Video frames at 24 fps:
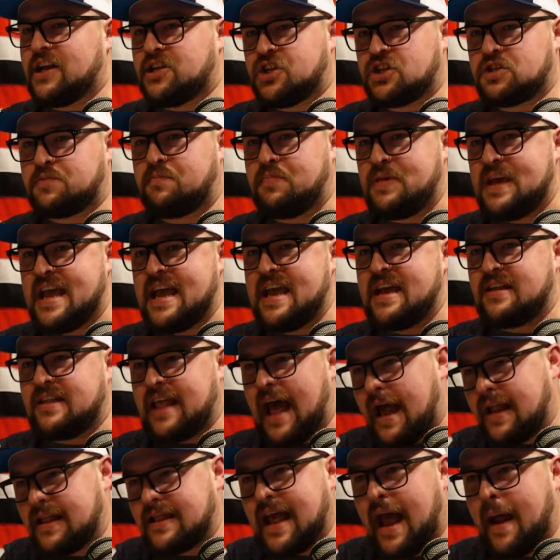just being
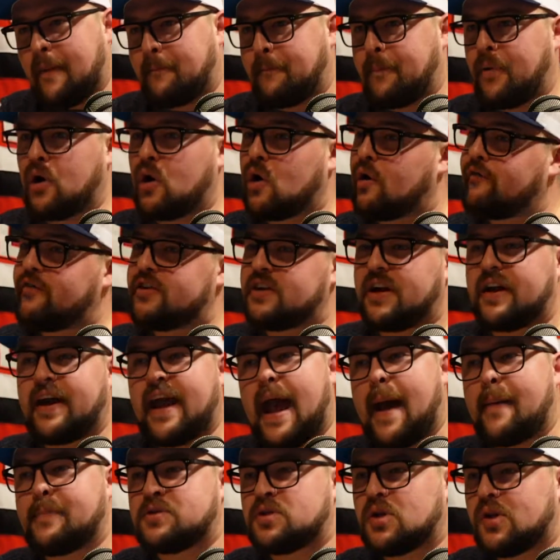that perfect
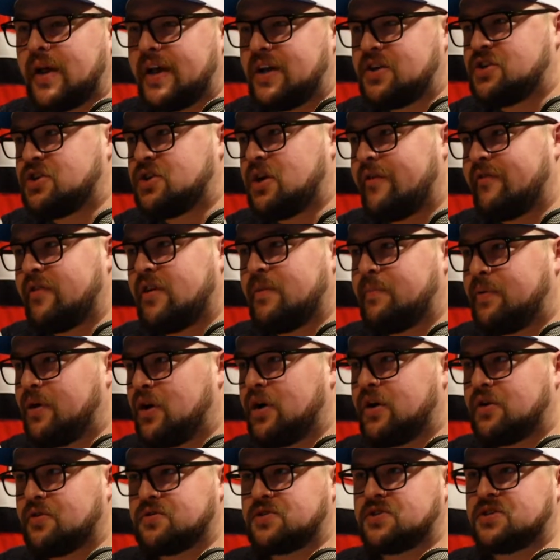encapsulation of an
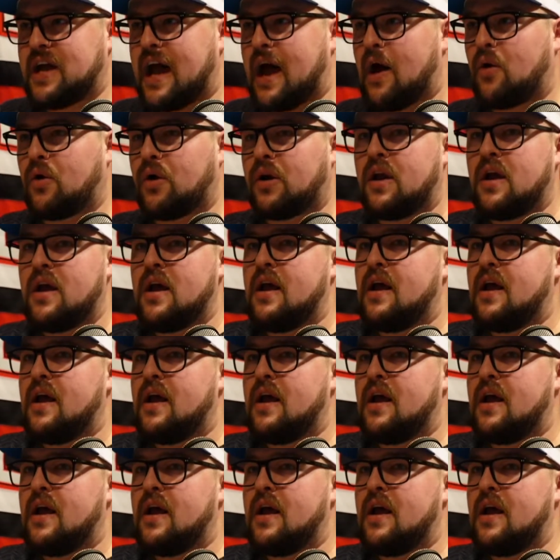Imperial Stout.